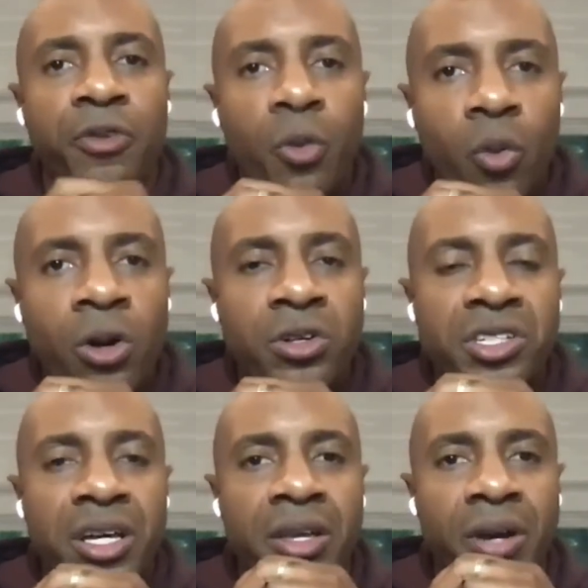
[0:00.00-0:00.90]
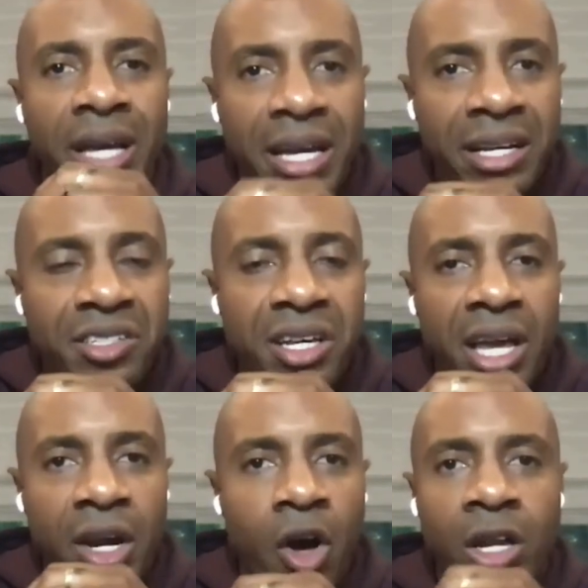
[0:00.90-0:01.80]
footworks there is
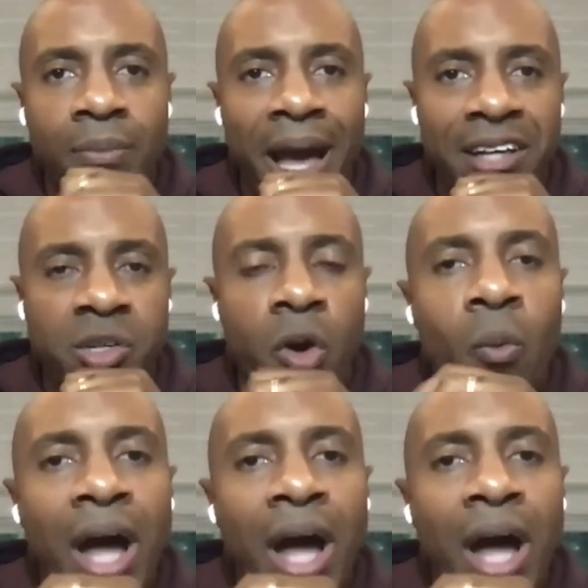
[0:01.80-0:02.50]
in all of basketball?